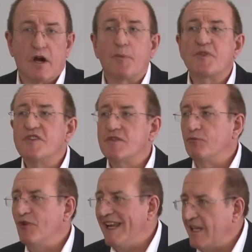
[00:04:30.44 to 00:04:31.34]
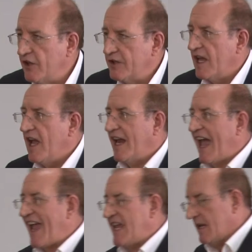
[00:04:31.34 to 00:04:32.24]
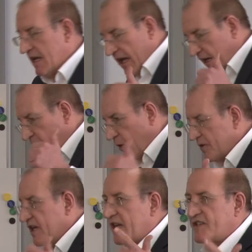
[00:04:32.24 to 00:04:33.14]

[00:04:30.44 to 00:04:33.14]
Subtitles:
Options are really good. A gold,